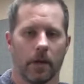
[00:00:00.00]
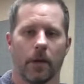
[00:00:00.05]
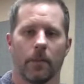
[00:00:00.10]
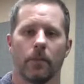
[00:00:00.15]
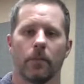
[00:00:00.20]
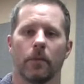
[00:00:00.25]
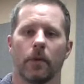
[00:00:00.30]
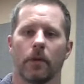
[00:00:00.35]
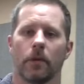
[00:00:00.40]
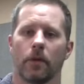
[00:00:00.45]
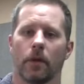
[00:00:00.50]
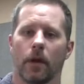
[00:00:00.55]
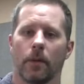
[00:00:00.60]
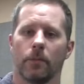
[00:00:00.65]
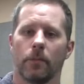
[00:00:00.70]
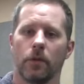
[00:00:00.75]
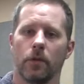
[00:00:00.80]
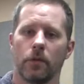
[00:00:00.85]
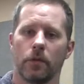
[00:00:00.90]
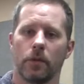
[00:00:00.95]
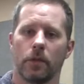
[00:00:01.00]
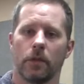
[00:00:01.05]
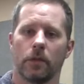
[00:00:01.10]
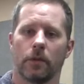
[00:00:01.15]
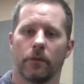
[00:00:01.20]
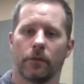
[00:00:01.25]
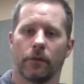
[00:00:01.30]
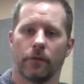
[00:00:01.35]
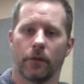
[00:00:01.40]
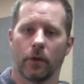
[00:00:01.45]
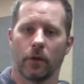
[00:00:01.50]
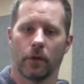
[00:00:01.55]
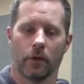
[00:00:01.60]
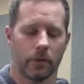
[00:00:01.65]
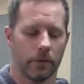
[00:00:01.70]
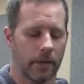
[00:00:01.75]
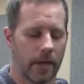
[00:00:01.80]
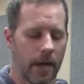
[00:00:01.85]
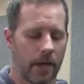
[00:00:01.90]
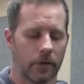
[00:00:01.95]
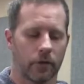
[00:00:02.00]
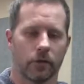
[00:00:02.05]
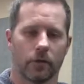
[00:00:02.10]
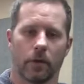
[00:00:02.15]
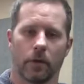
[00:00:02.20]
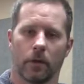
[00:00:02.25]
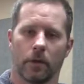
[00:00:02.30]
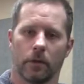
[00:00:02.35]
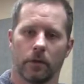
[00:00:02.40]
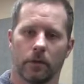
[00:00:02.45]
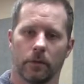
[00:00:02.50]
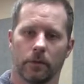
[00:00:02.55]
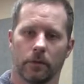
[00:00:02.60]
But I'm using the full natural